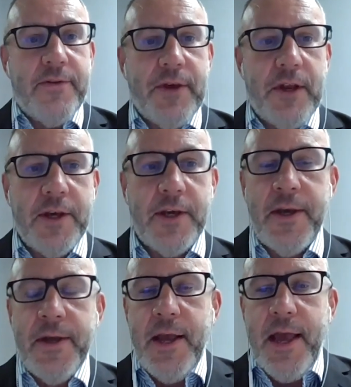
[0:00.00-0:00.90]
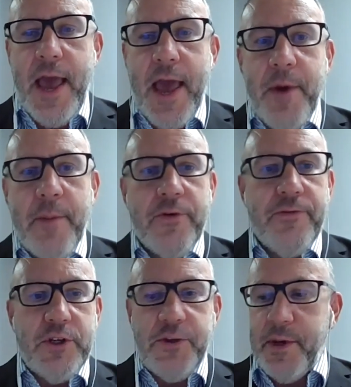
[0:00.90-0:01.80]
if you like, above
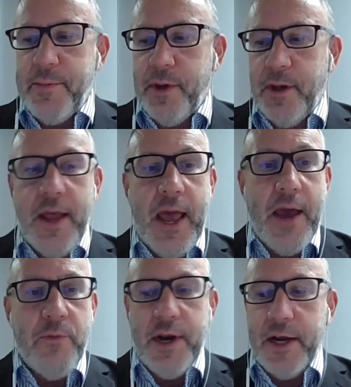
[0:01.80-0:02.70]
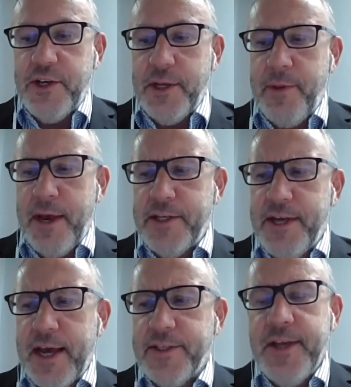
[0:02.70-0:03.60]
which people would actually pay
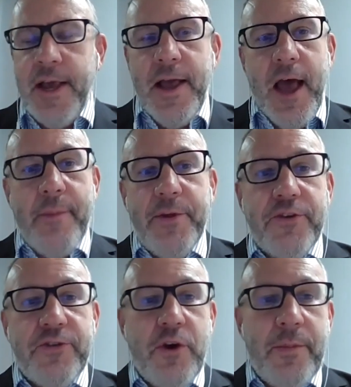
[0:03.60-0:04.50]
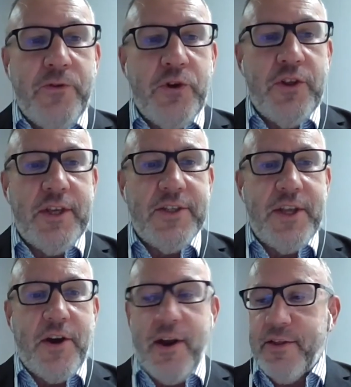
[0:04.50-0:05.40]
tax. I mean, there's a couple of other things
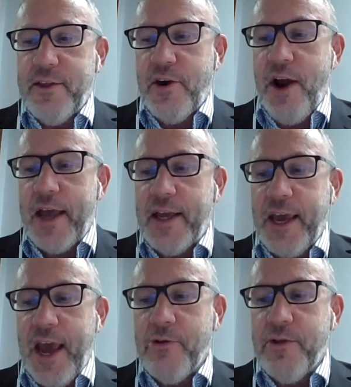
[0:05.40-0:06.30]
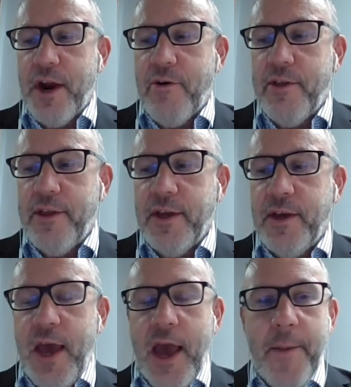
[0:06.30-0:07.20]
that are hanging out there. I
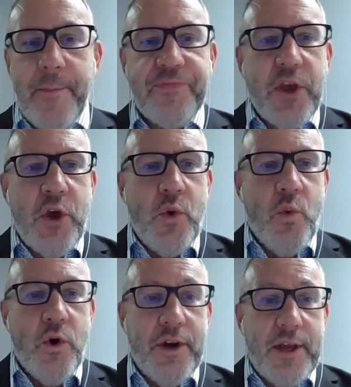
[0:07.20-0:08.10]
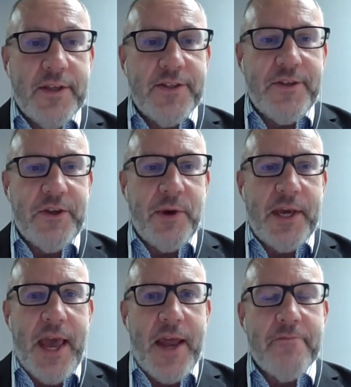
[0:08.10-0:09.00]
think one is,
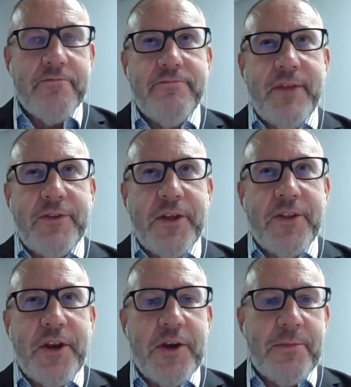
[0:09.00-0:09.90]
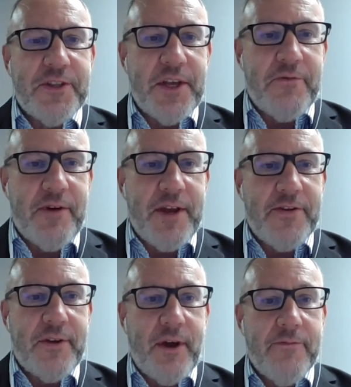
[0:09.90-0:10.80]
again, the 9%
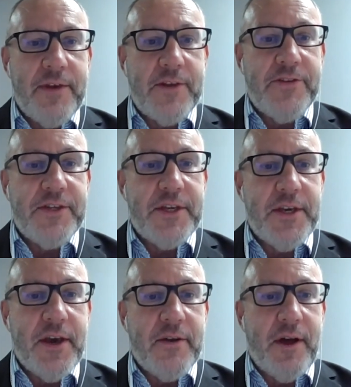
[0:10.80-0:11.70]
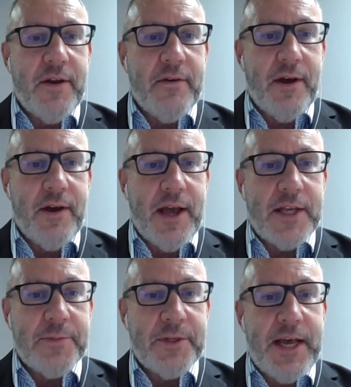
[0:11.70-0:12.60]
rate of VAT on
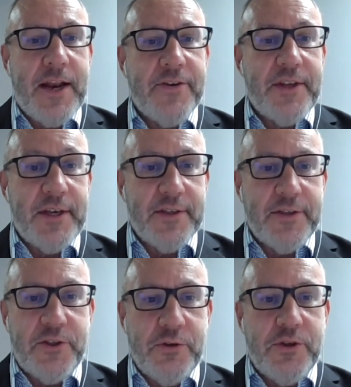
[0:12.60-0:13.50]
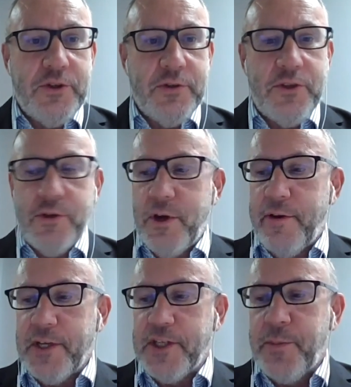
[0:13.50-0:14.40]
hospitality is due to kind
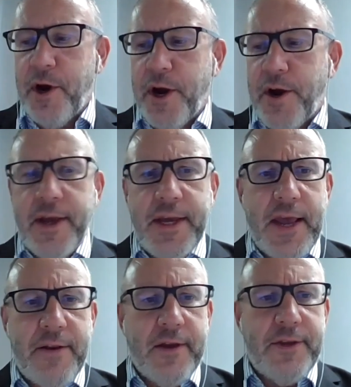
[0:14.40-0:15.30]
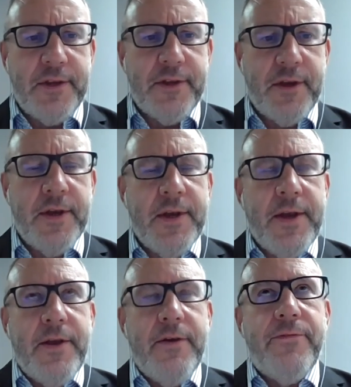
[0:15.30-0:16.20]
of expire. Again, I think the
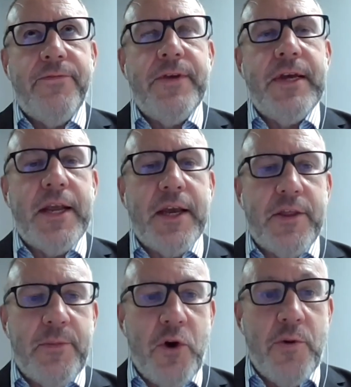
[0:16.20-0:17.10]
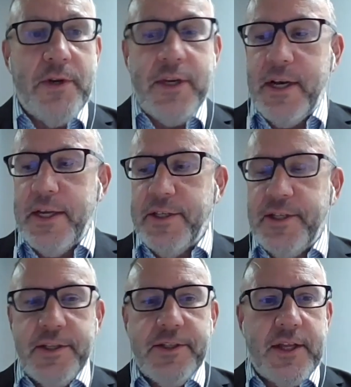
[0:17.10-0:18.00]
feeling at the moment, at
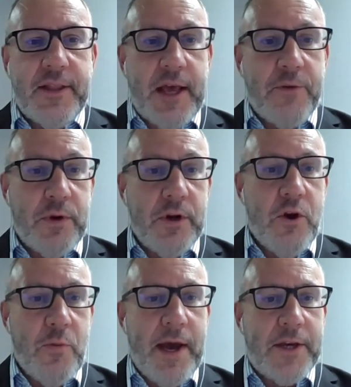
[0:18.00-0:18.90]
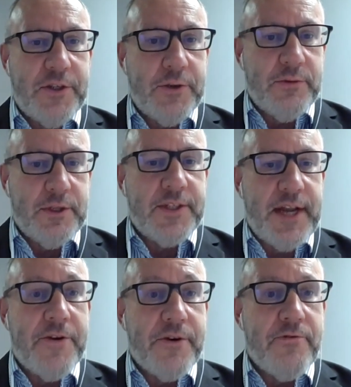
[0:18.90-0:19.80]
least, is that will go back to the
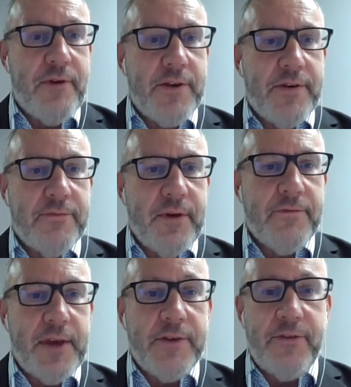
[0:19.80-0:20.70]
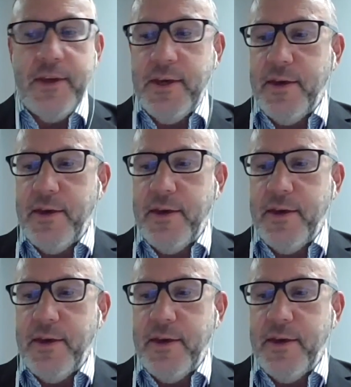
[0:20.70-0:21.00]
standard rate of VAT